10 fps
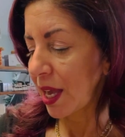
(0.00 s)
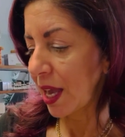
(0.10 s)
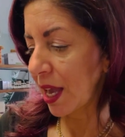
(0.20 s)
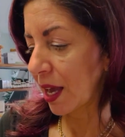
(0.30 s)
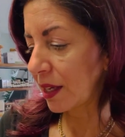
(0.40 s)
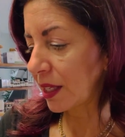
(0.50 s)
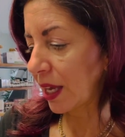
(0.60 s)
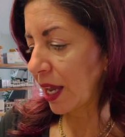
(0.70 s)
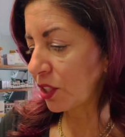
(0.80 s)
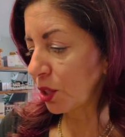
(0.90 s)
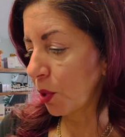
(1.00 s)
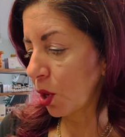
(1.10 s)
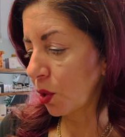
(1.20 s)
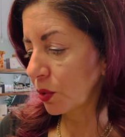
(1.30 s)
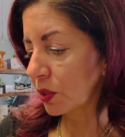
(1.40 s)
and the
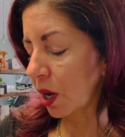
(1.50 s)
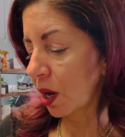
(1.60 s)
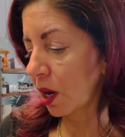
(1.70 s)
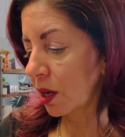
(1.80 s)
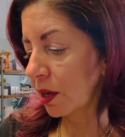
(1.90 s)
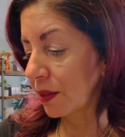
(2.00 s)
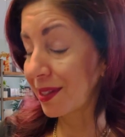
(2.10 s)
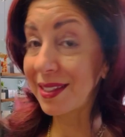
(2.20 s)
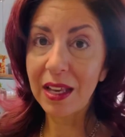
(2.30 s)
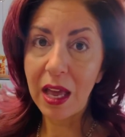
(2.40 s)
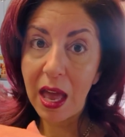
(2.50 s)
HMOs are, and this is